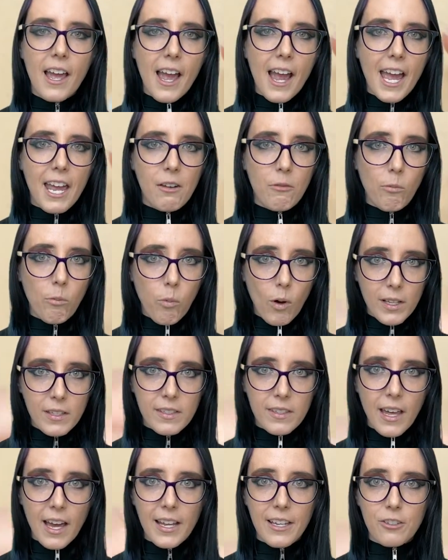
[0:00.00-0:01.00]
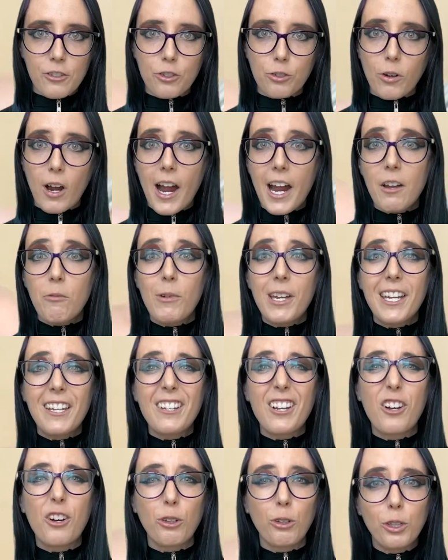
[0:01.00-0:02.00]
And once that is dry, we can
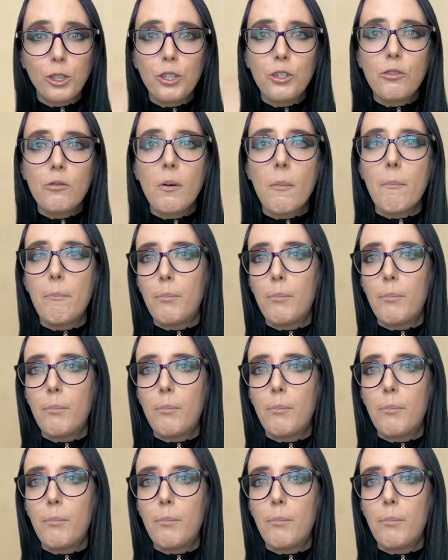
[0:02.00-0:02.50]
glue